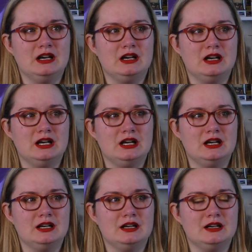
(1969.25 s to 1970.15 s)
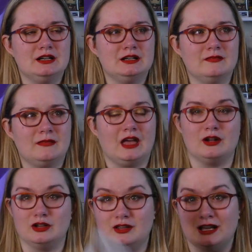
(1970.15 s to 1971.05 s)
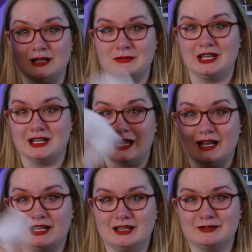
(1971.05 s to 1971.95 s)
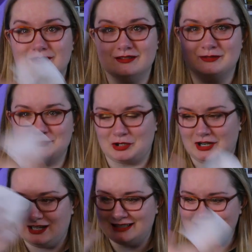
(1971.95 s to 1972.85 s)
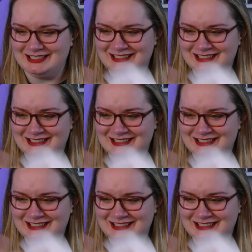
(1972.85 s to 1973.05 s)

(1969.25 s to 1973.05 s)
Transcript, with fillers: I don't know. Yeah, I'm getting a headache from crying. okay.